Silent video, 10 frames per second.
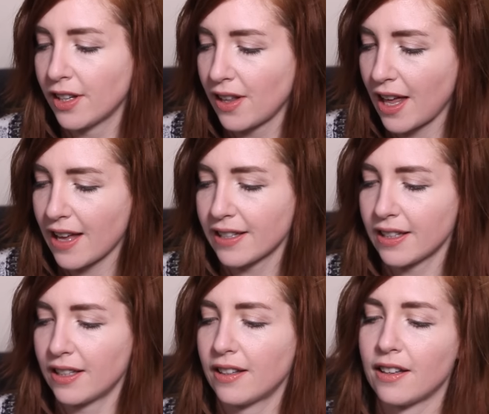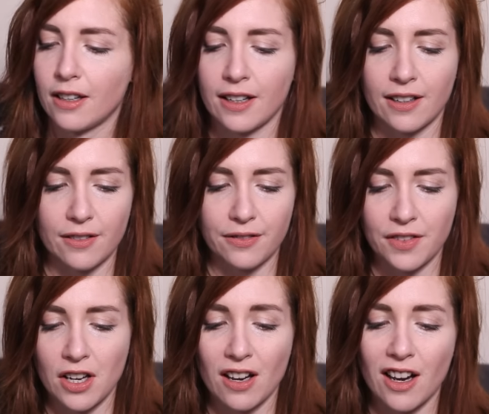The last thing that
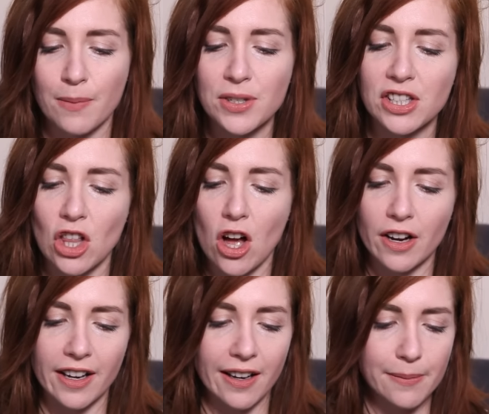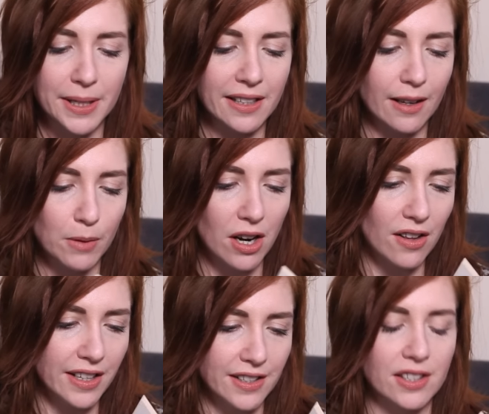I'm slogging. I mean, I'm
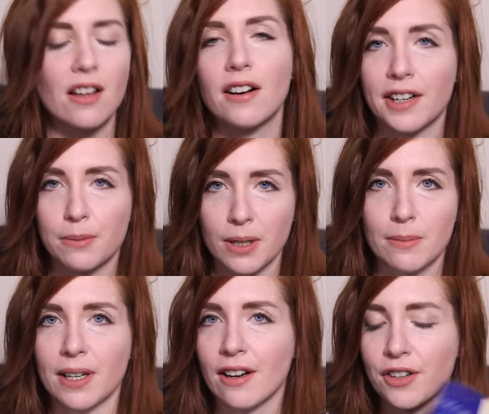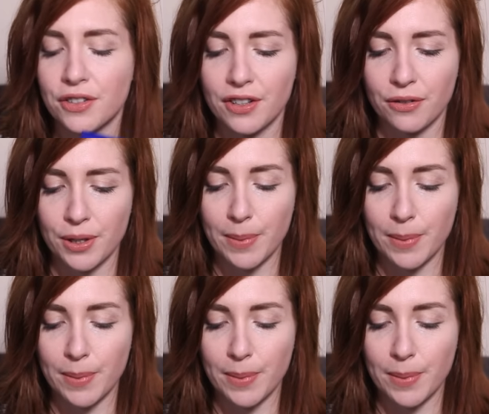calling it slogging, but I'm at 103